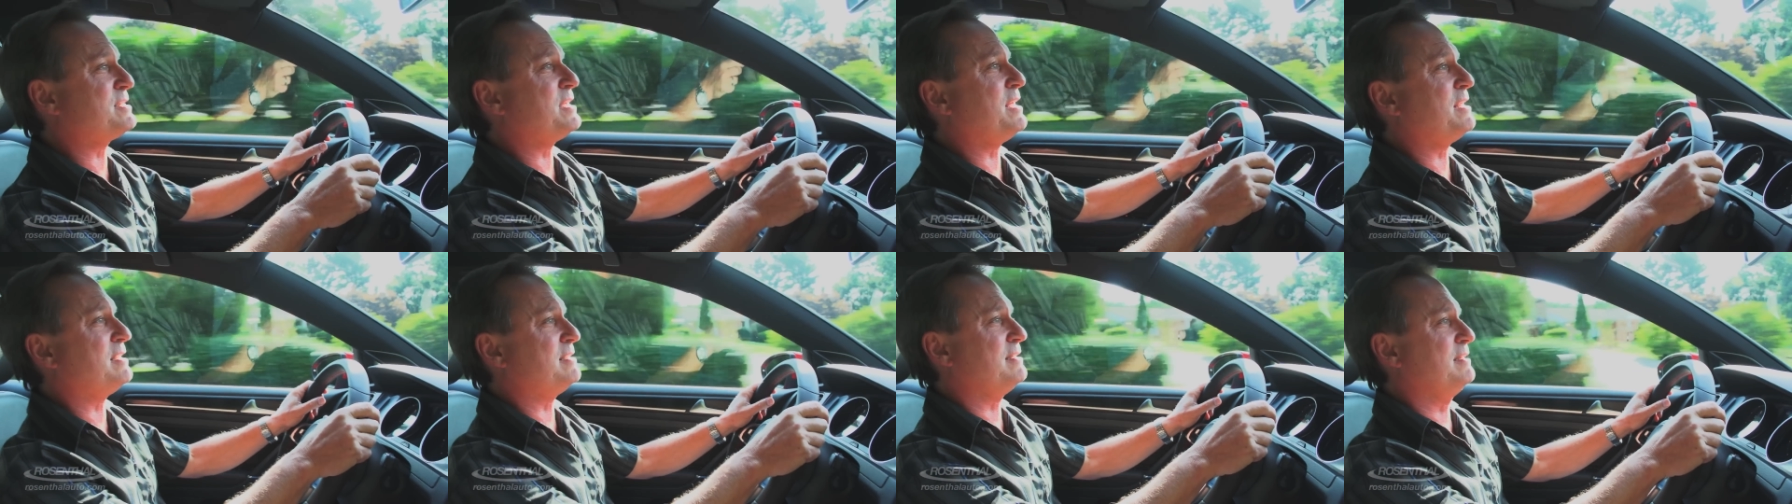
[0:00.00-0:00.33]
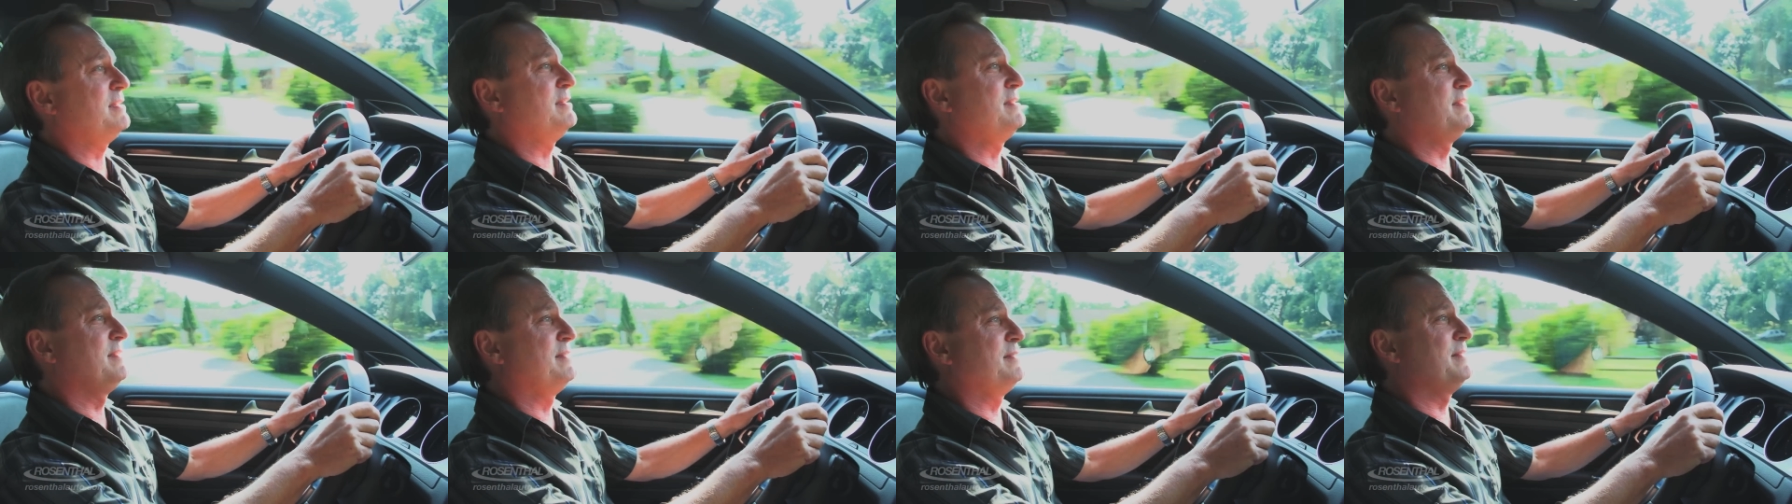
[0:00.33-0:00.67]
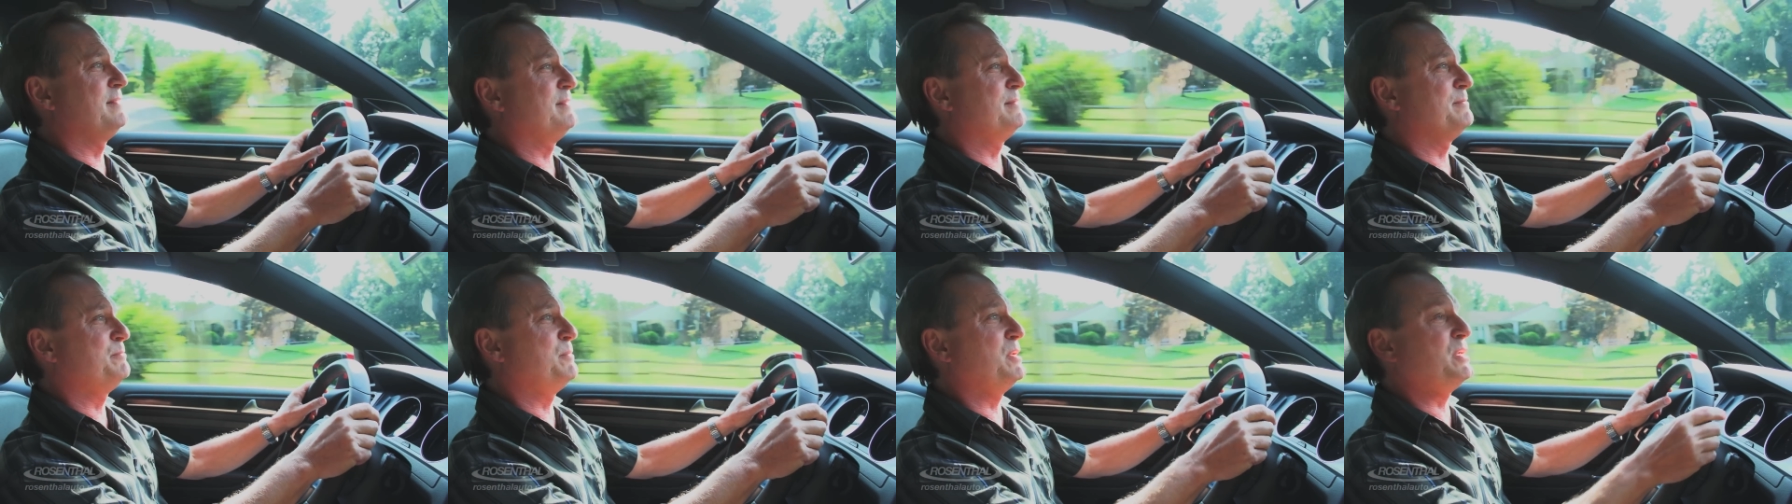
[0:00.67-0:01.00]
yet.
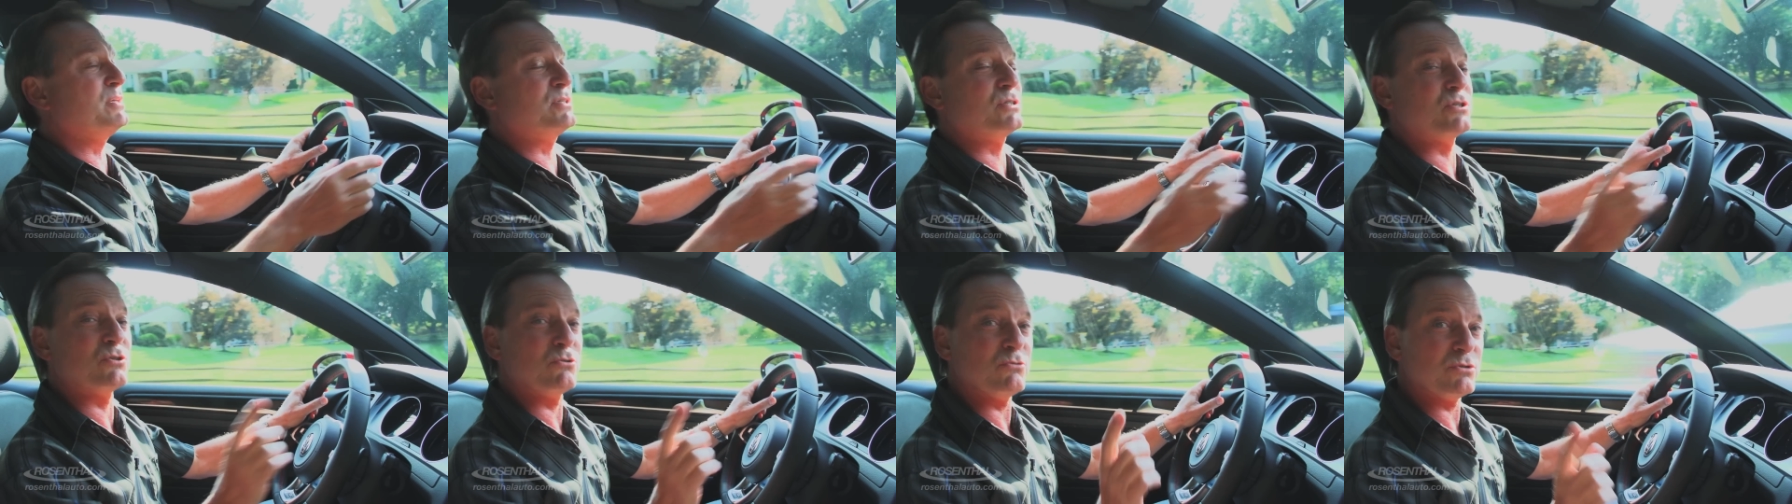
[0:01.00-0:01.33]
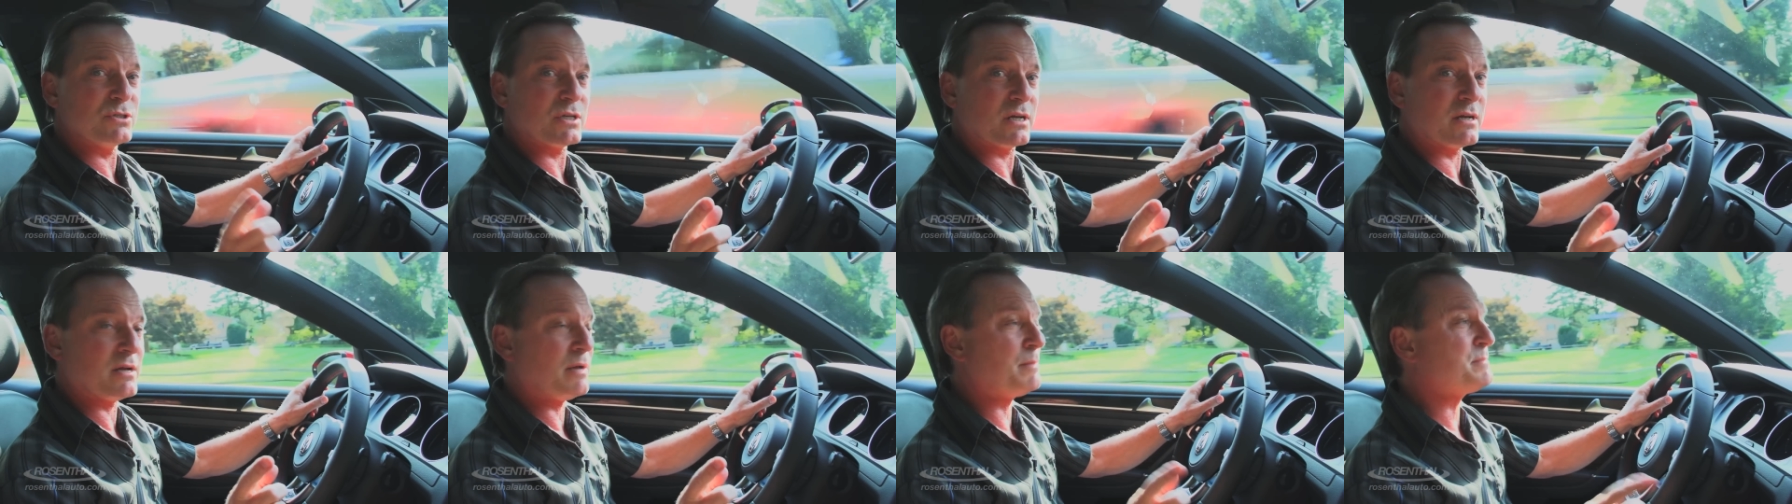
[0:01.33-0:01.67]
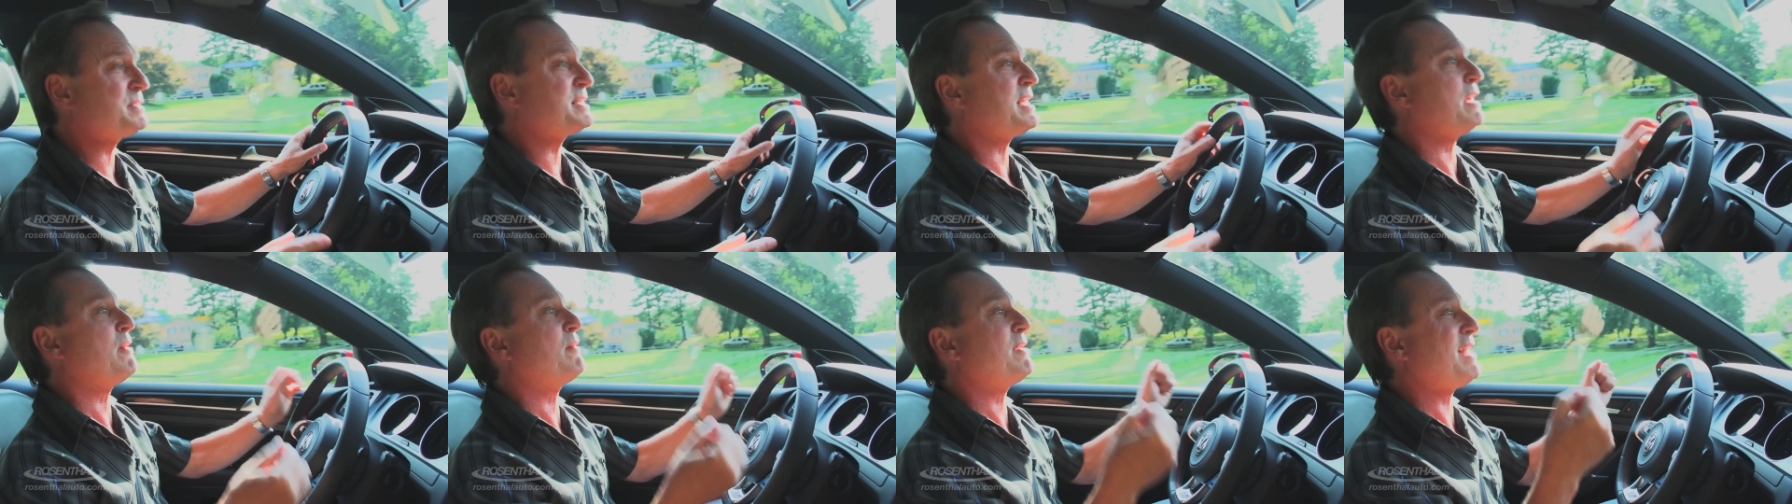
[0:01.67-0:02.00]
But as soon as it
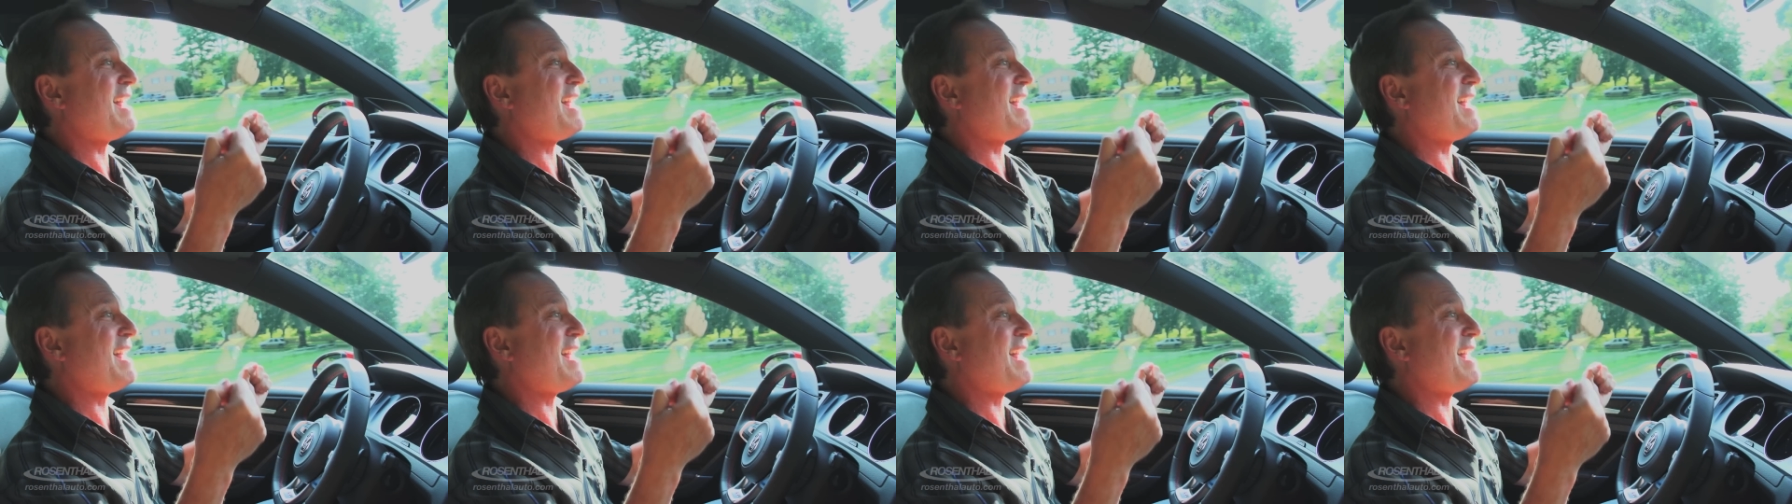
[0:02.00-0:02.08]
comes out,